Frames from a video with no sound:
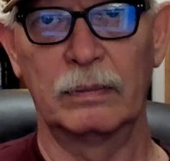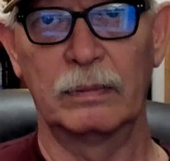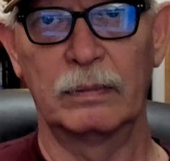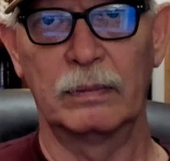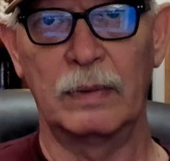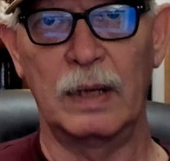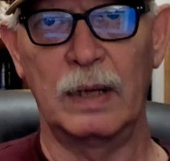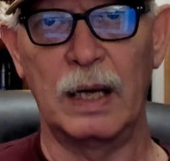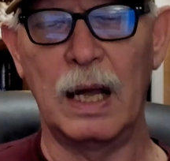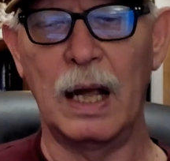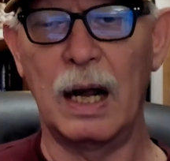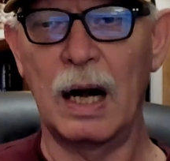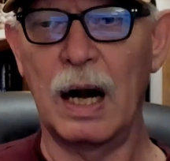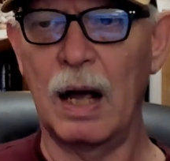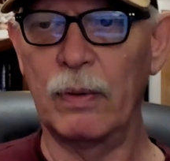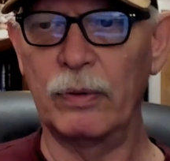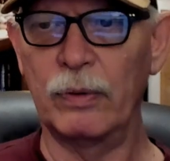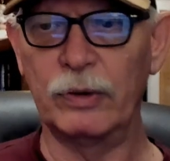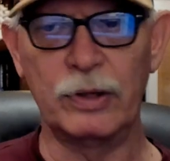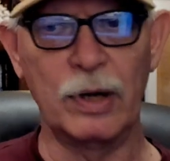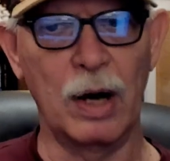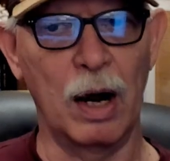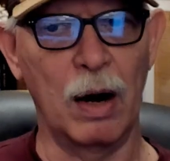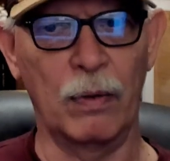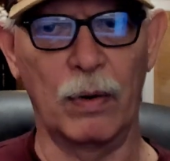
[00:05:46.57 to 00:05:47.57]
And I
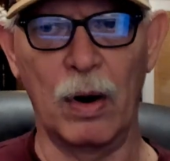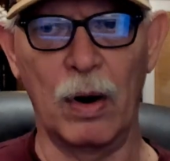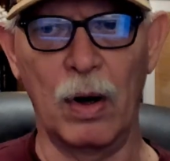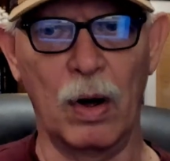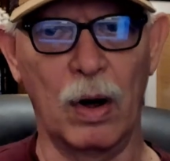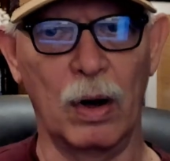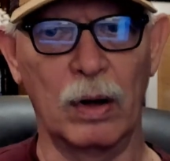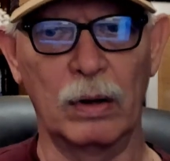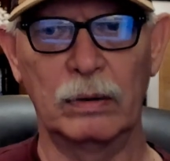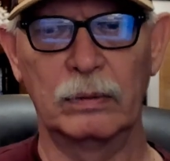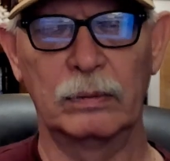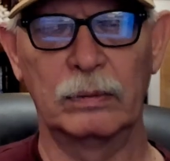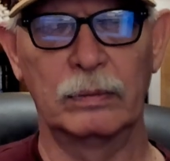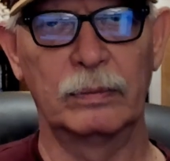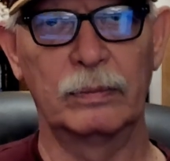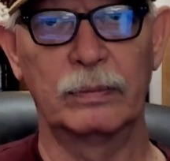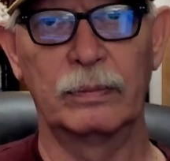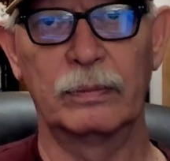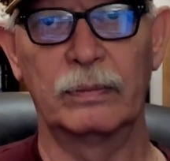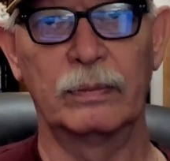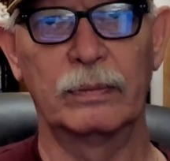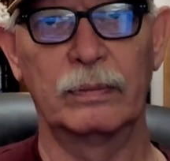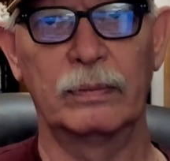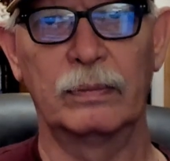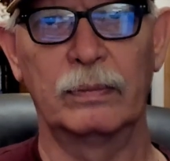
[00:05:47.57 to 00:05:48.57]
was not wrong.
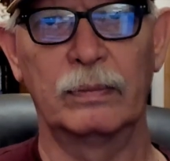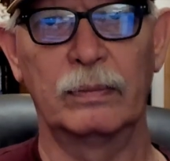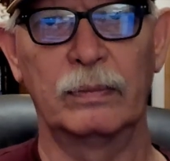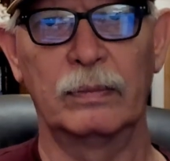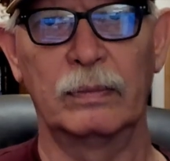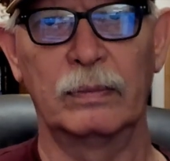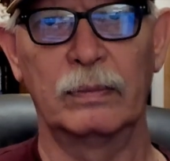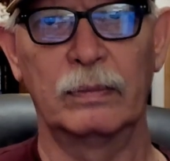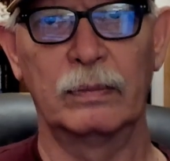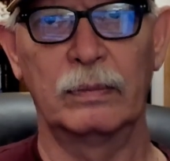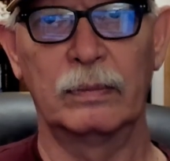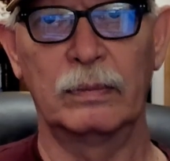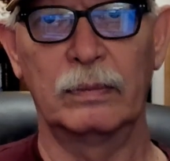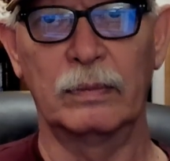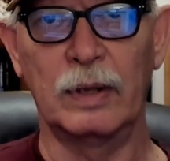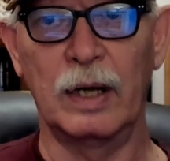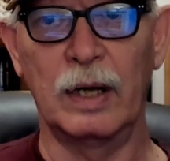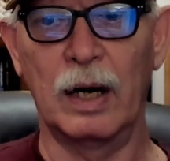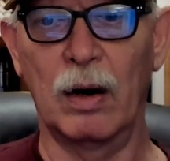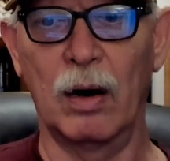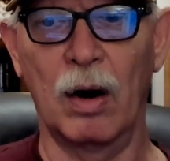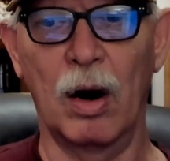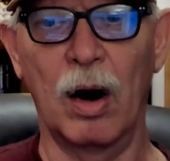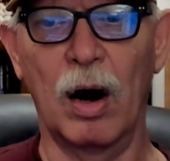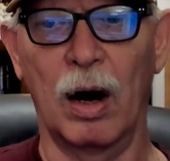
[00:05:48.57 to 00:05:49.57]

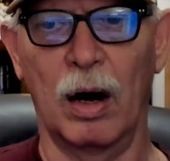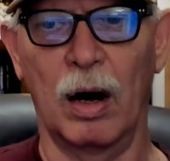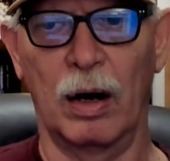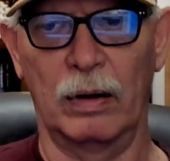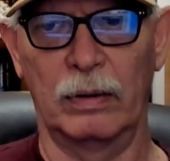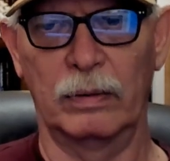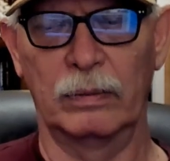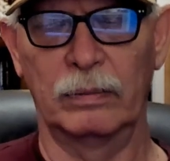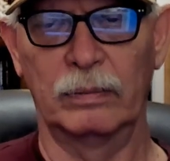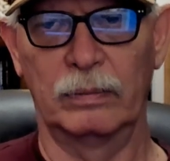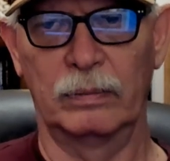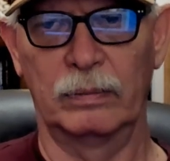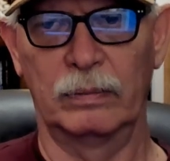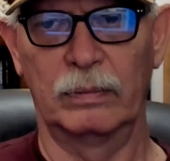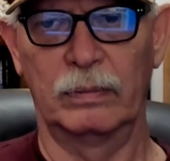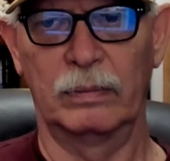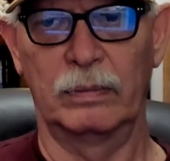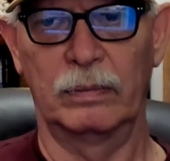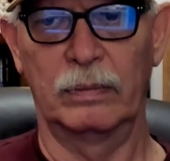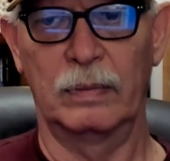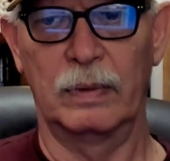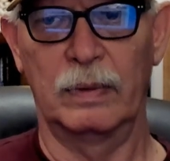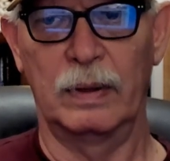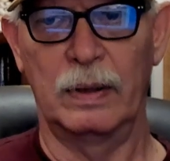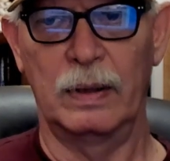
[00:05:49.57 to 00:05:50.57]
There are.
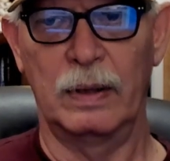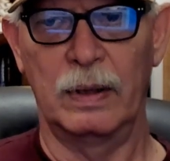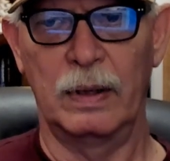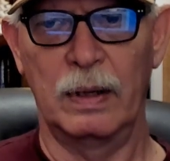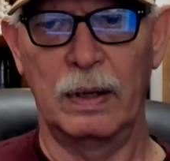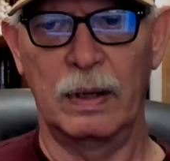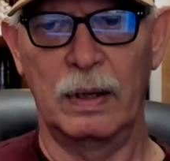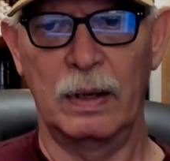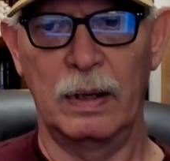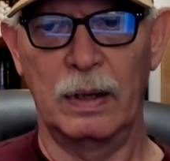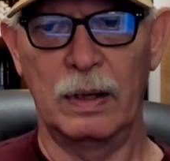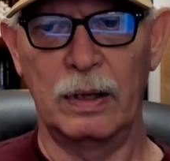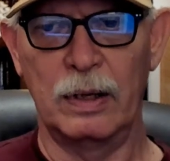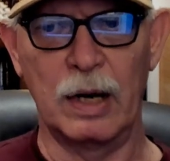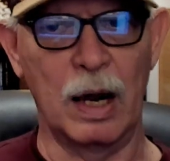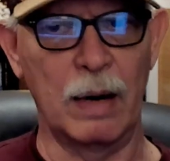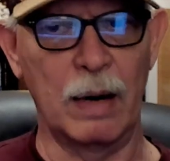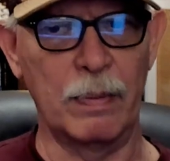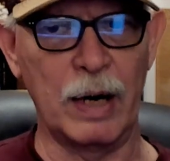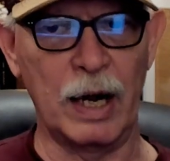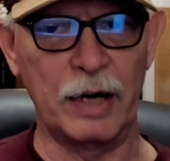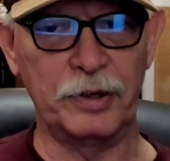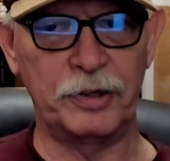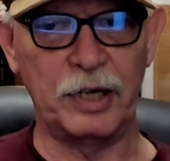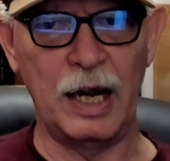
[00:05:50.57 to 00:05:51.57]
Now, I'm
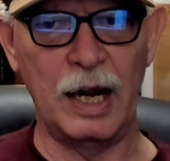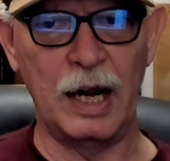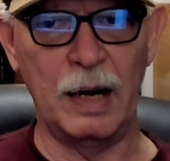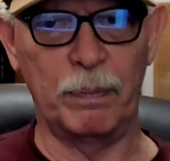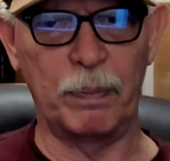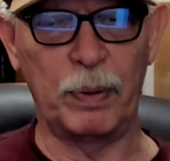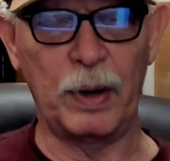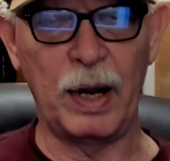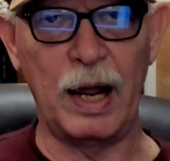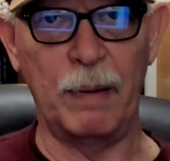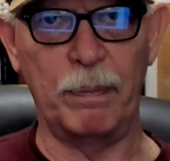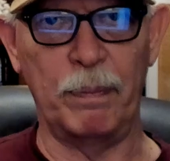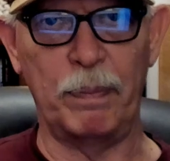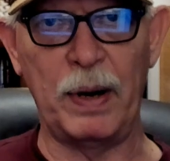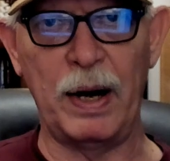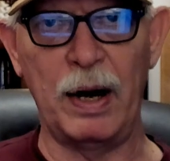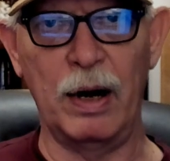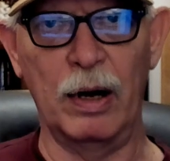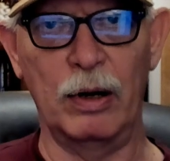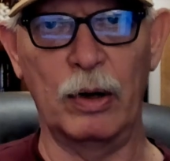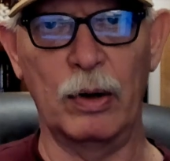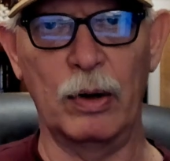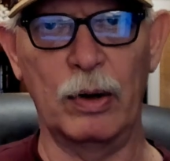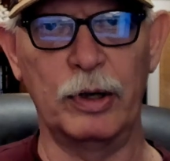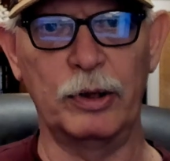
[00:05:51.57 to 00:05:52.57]
not saying Planned
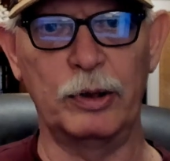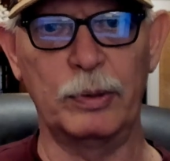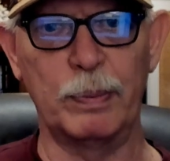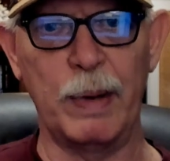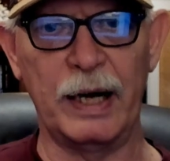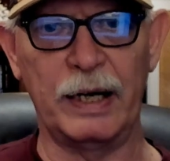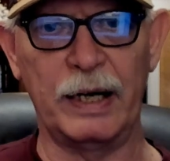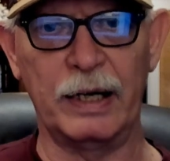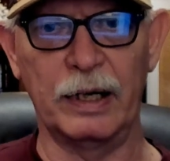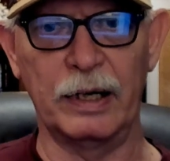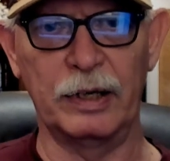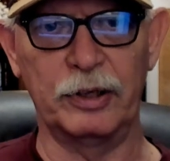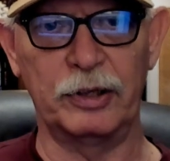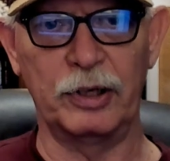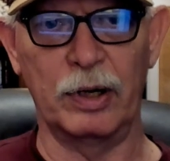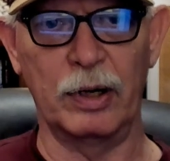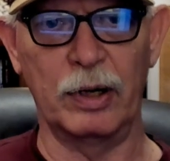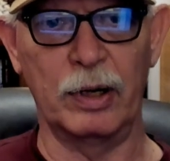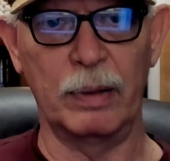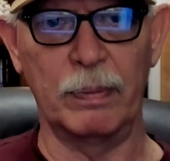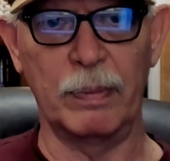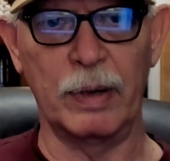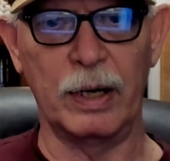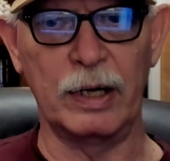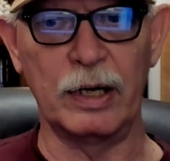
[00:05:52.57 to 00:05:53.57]
Parenthood's making a ton
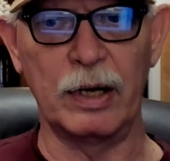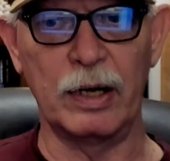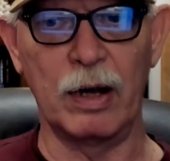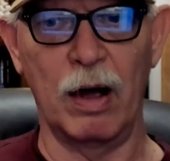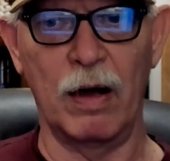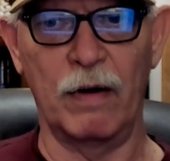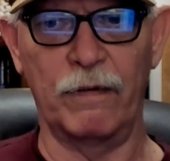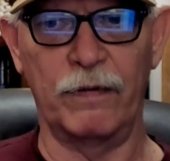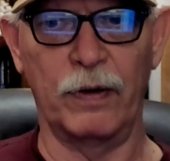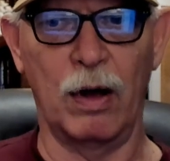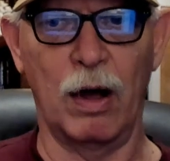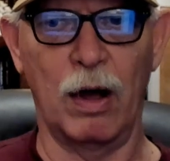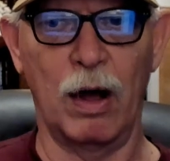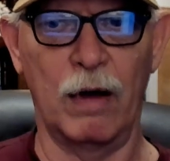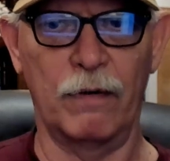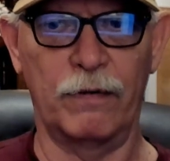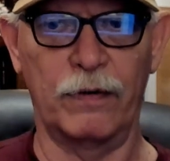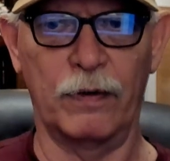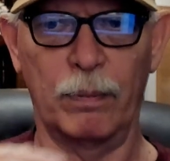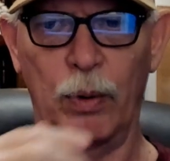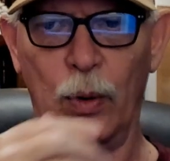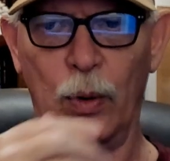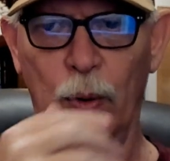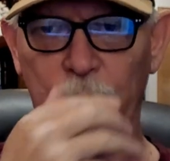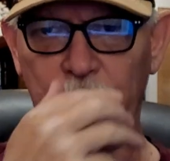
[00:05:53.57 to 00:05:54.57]
of money off
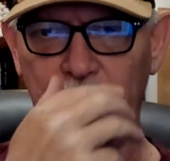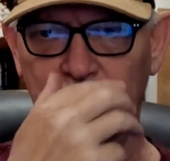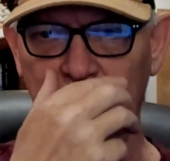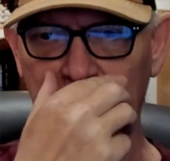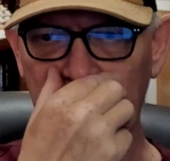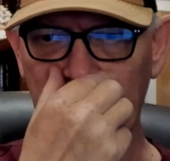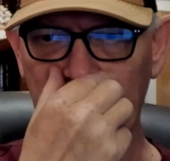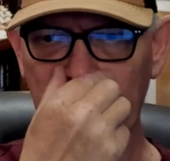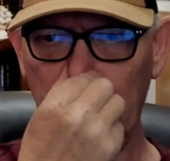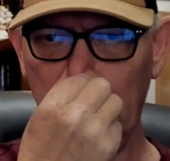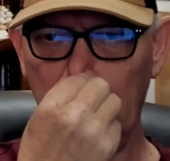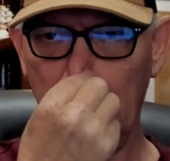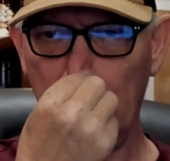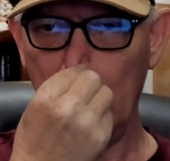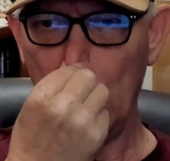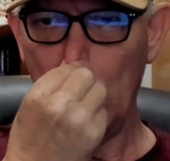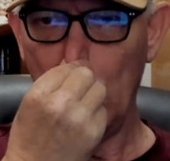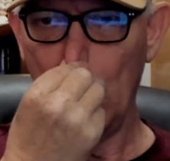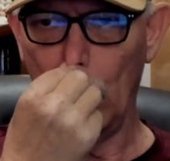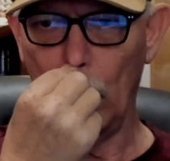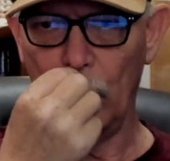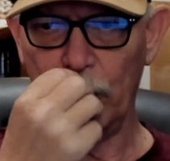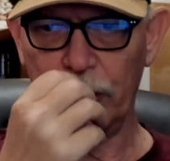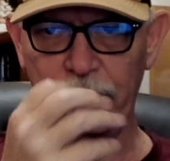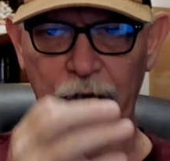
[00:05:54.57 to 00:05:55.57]
abortions
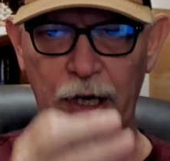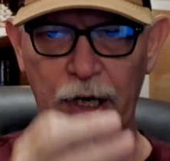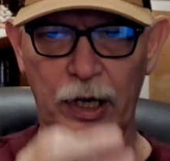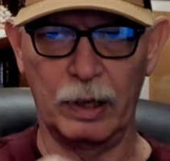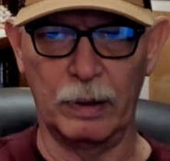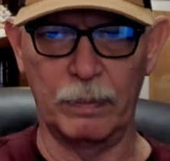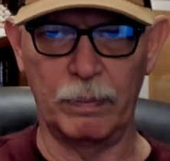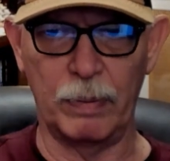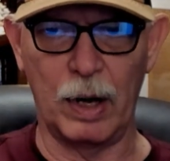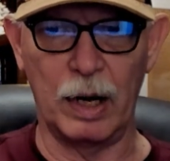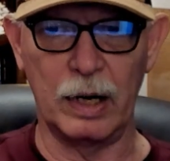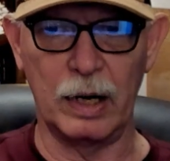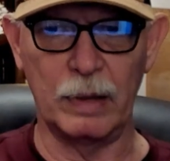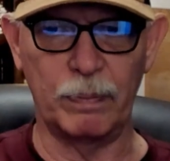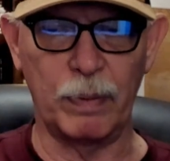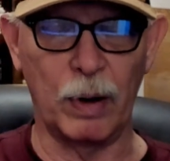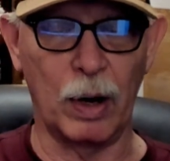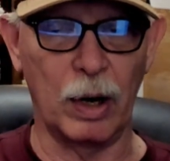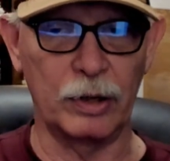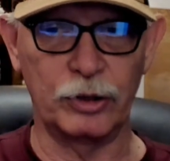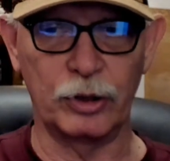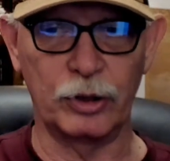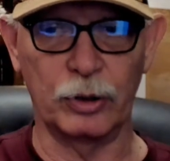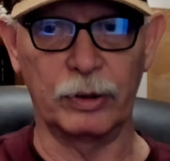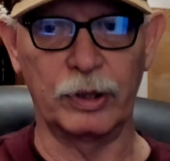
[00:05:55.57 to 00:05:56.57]
or selling body
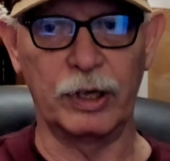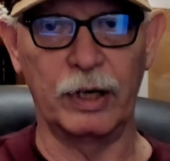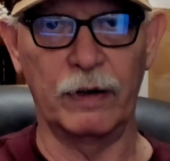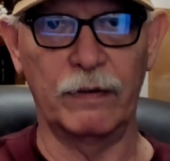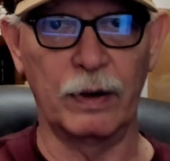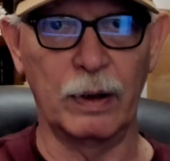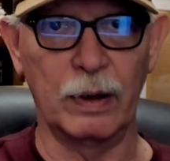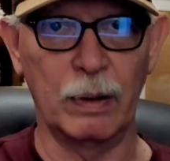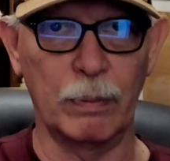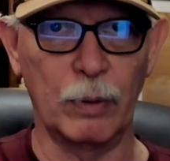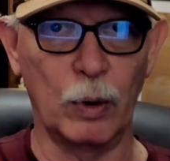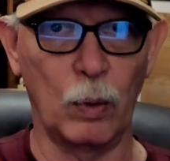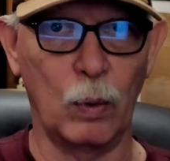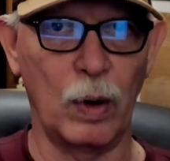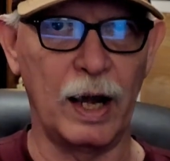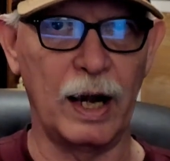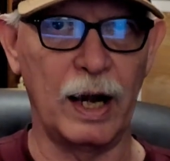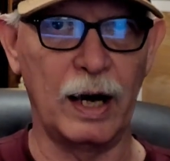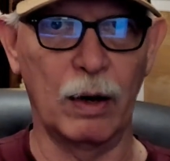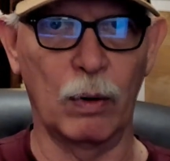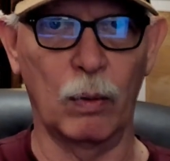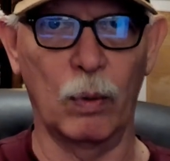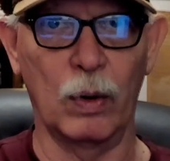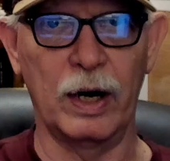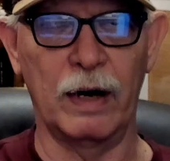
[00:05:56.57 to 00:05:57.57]
parts or giving them away
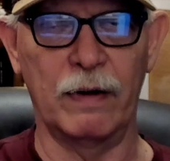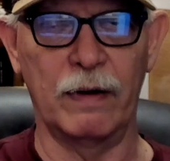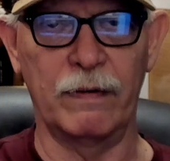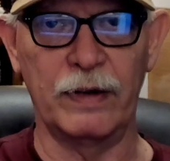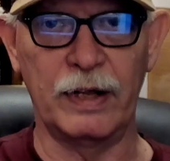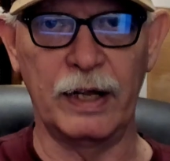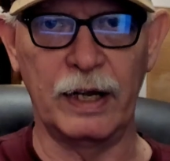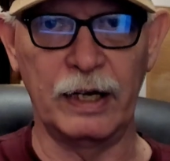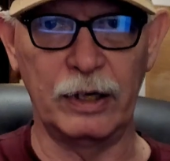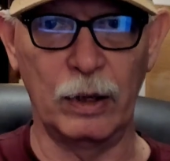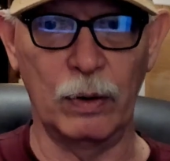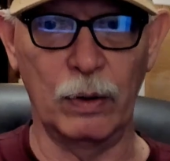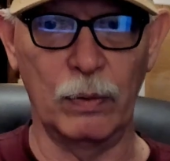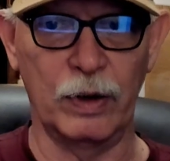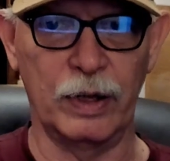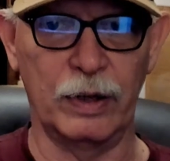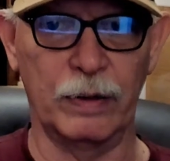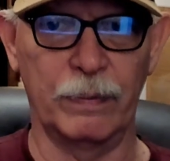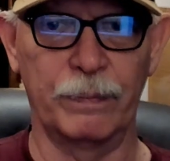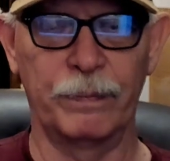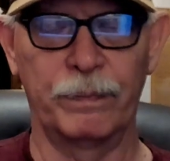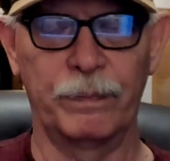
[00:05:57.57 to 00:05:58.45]
or whatever they do with them.